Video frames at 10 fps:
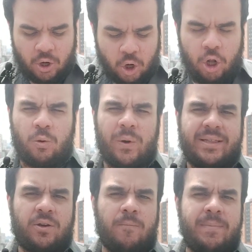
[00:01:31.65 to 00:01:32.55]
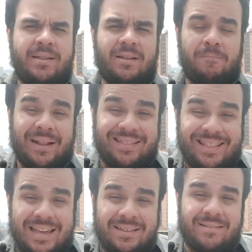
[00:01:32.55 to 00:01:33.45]
always committed by
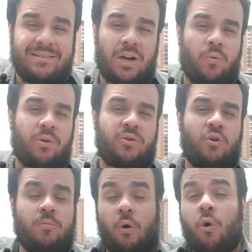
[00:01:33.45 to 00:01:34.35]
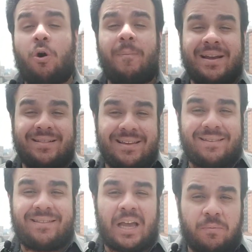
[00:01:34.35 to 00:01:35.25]
this terrorist group or by
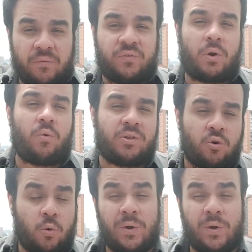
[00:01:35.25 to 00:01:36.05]
this type of terrorist group.